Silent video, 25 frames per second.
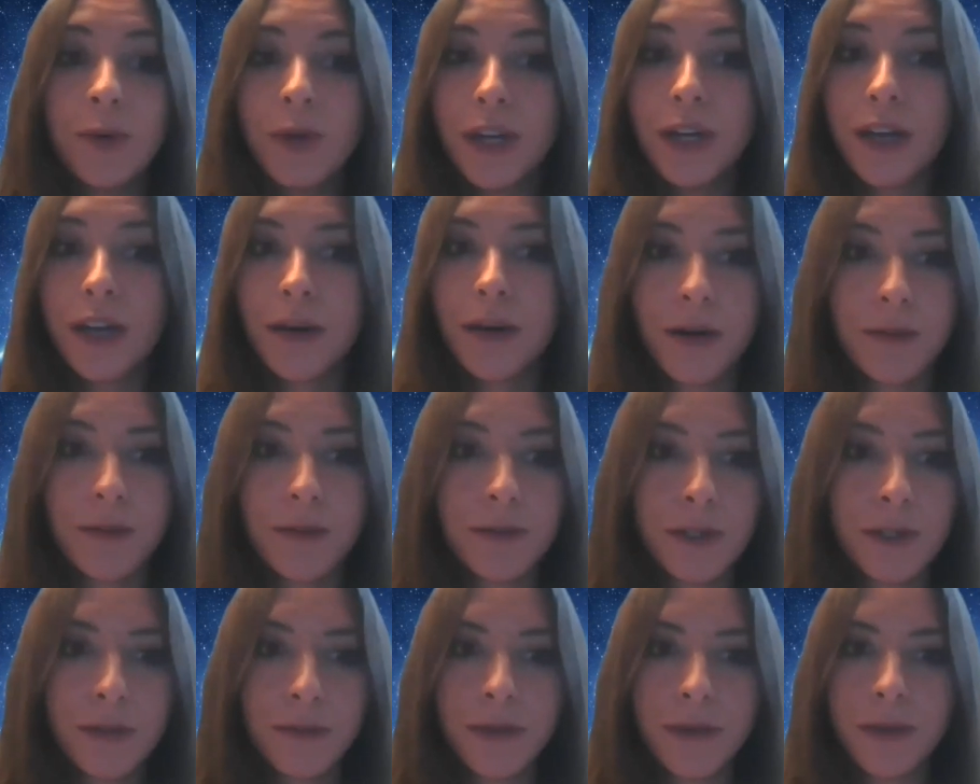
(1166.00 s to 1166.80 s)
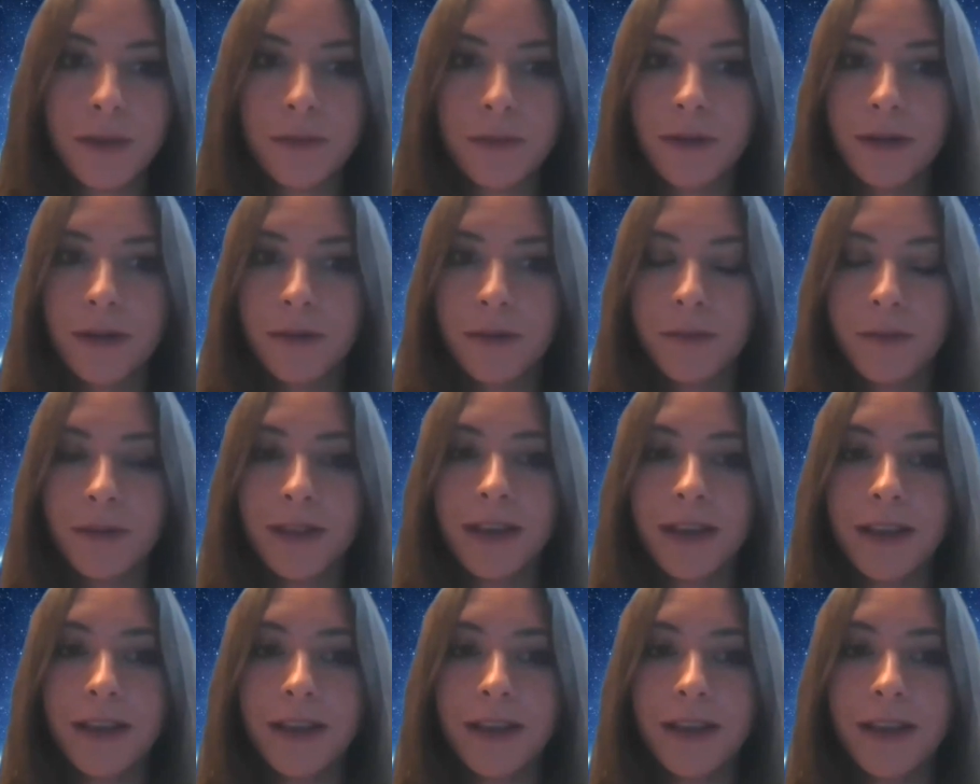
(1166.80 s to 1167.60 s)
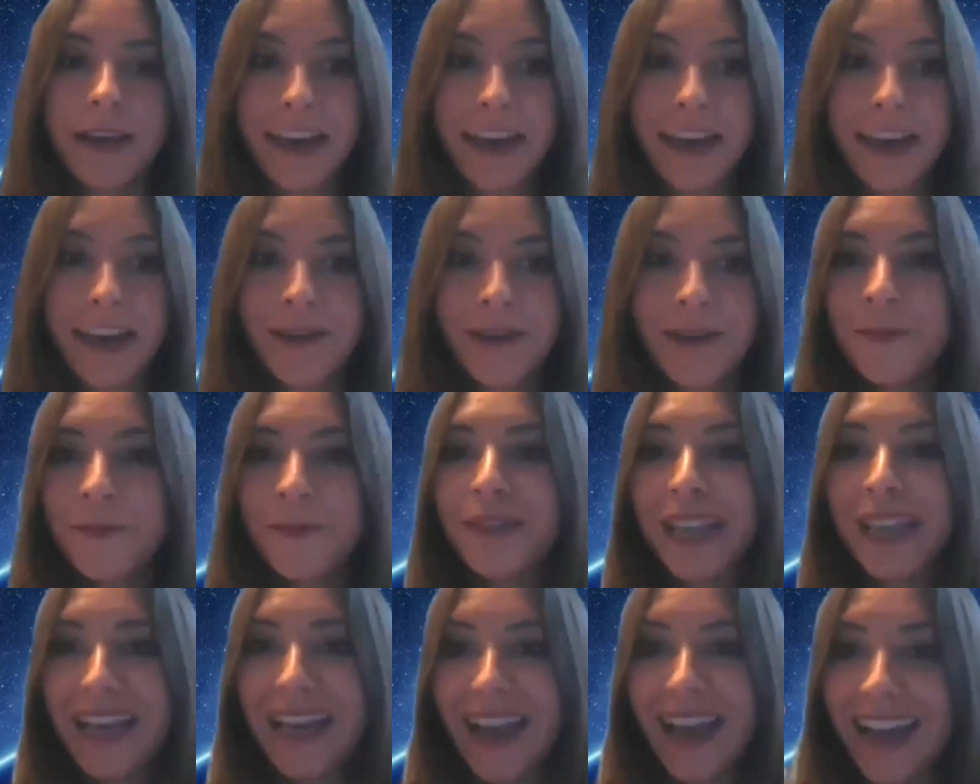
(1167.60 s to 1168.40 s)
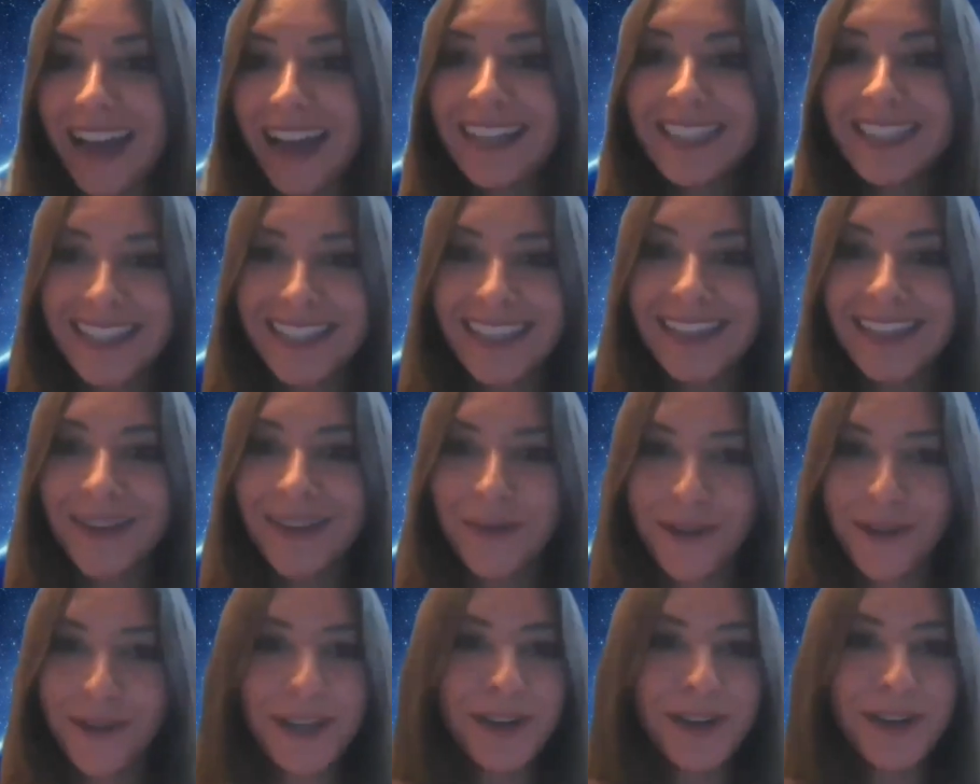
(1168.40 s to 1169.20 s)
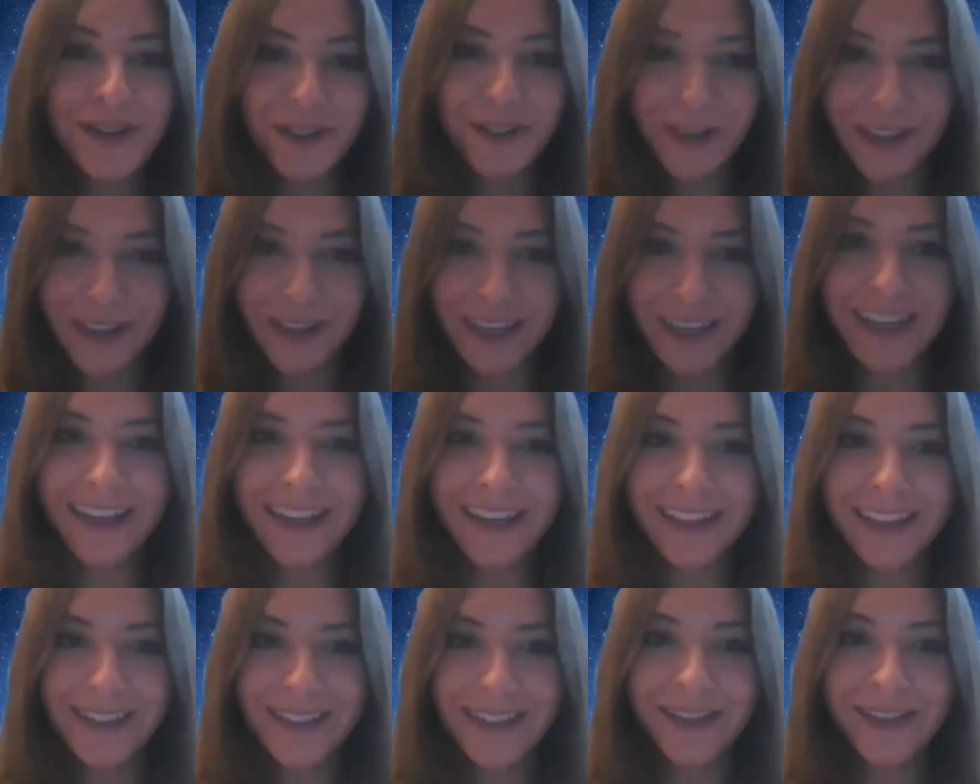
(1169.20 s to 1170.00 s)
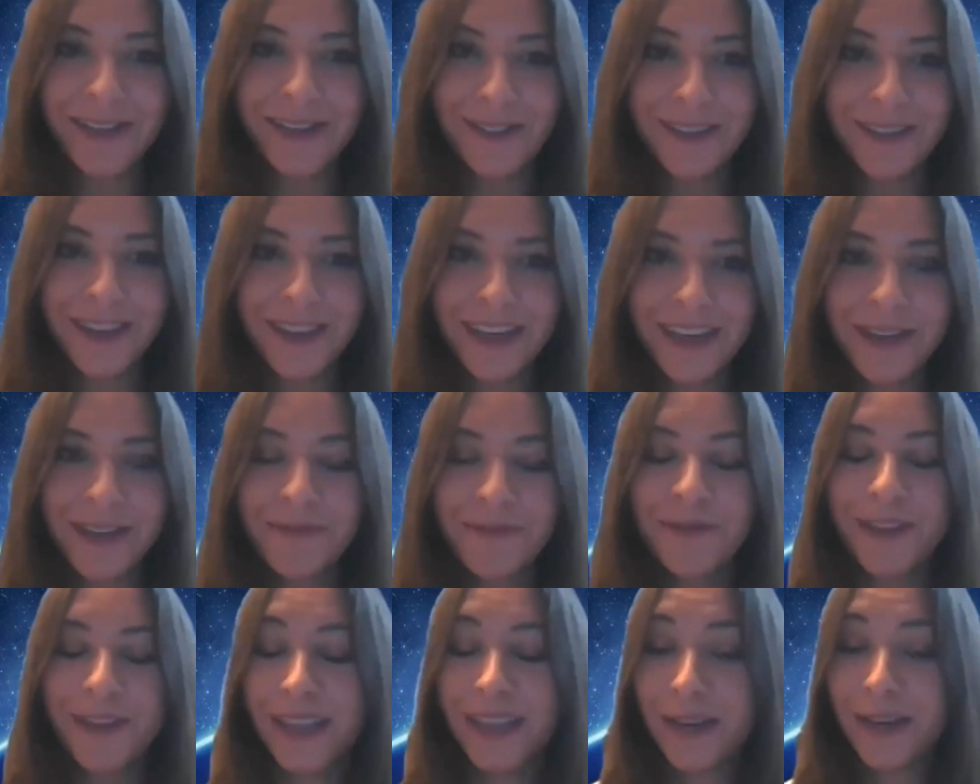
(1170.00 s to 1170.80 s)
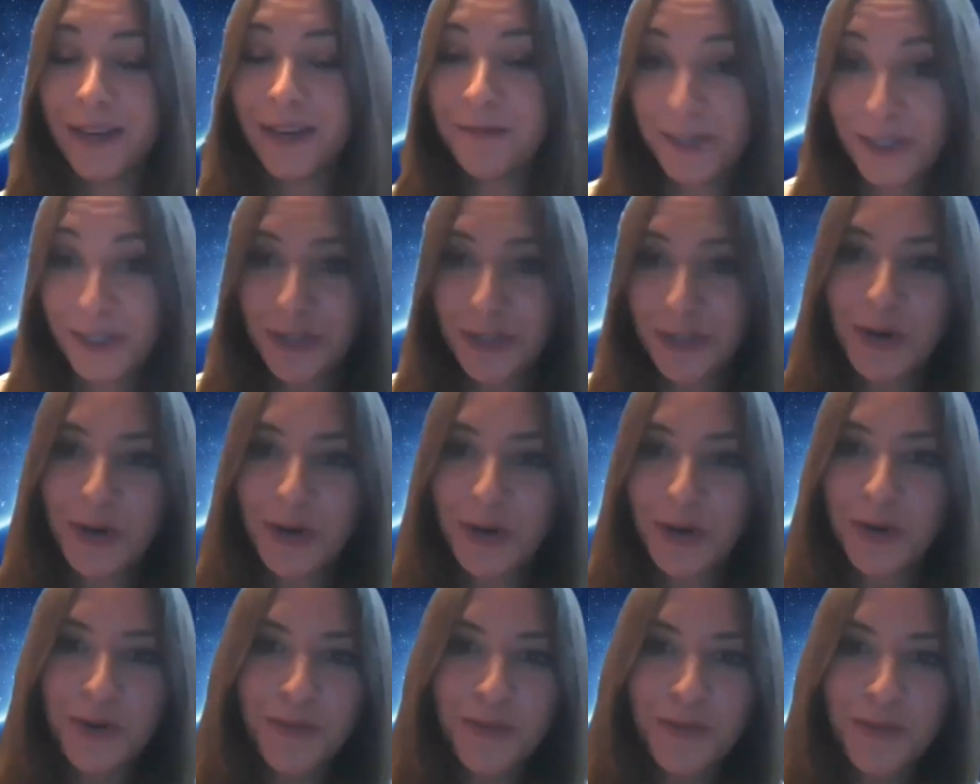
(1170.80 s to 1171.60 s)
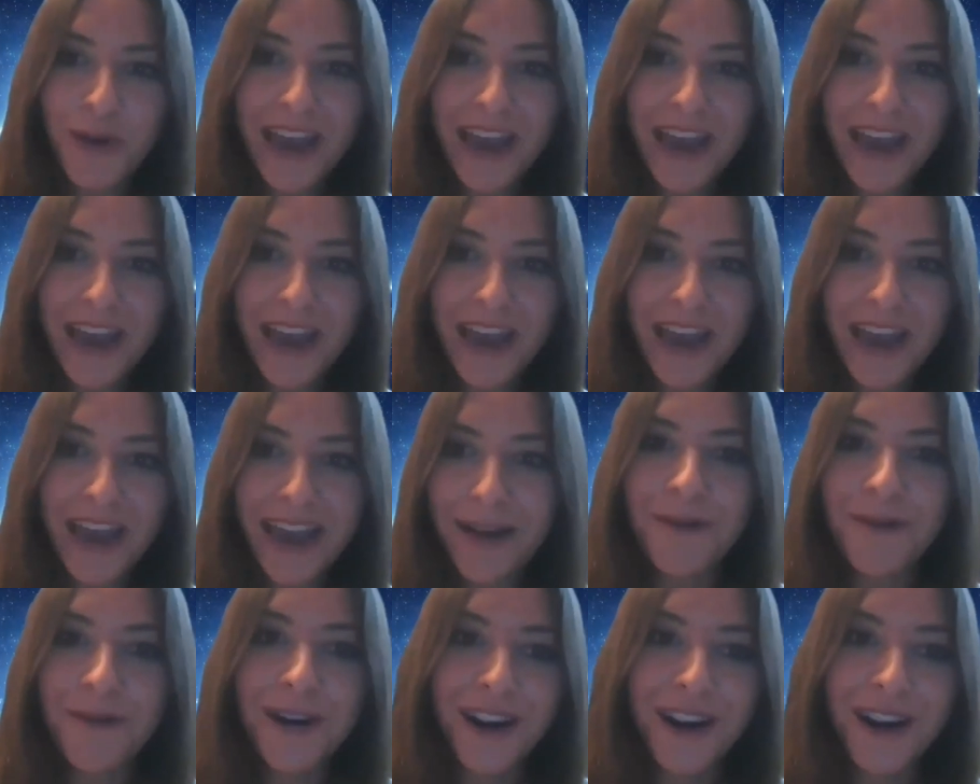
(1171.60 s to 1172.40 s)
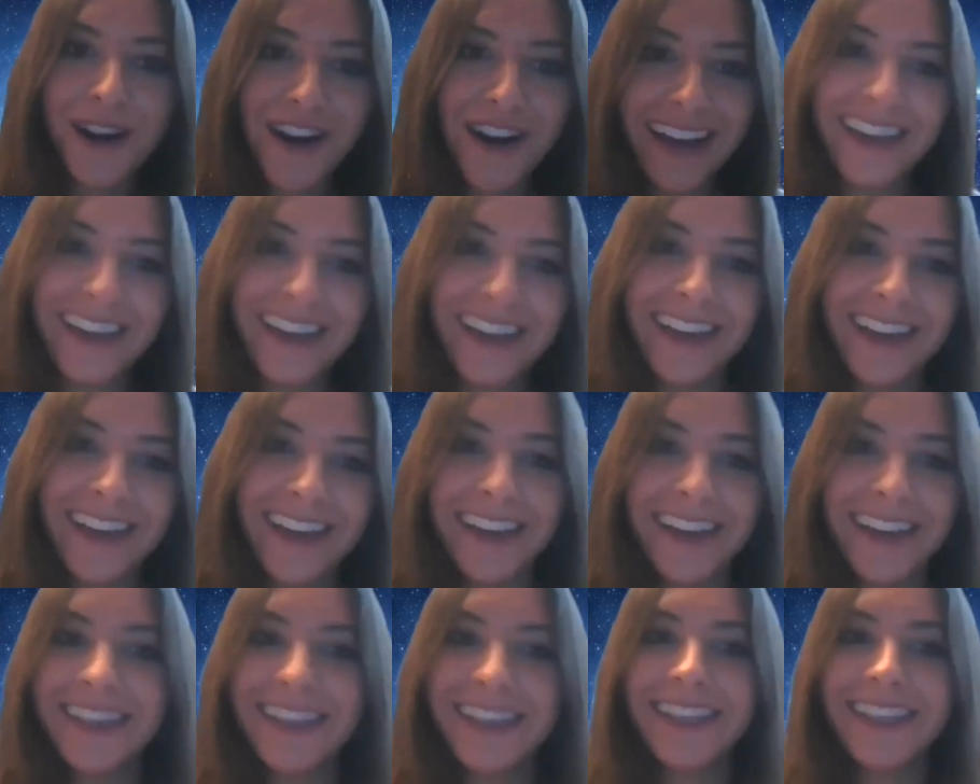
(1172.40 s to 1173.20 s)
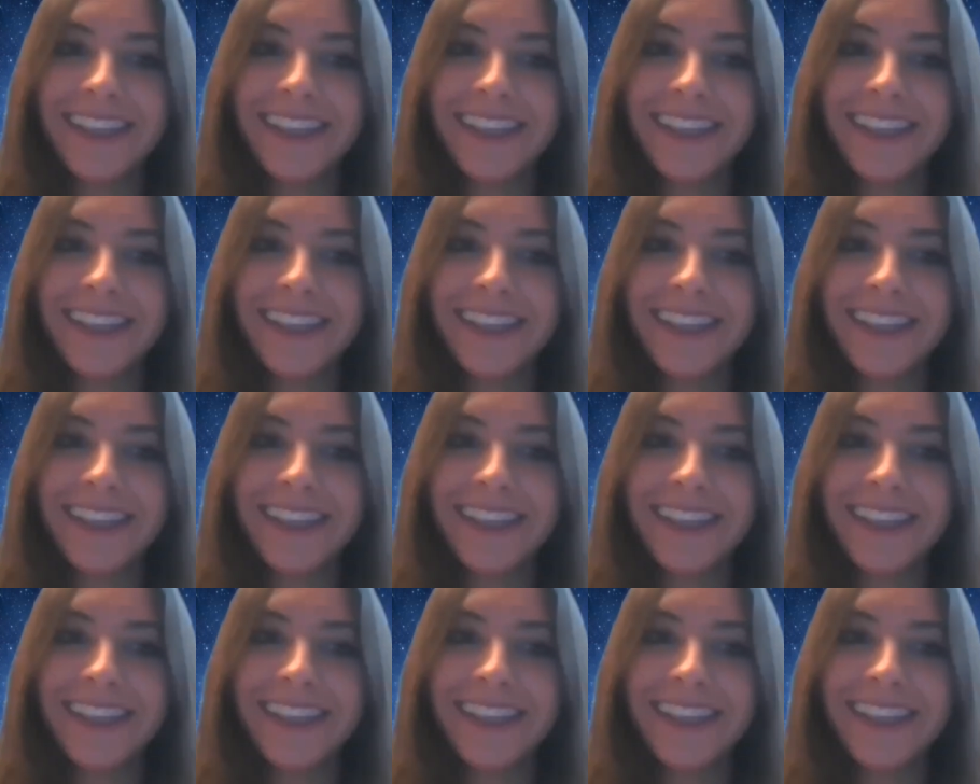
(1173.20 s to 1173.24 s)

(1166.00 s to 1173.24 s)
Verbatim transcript: And he would come up to people and be like, "Hey, I see the way you're looking at this whole thing, but let me show you my M R I."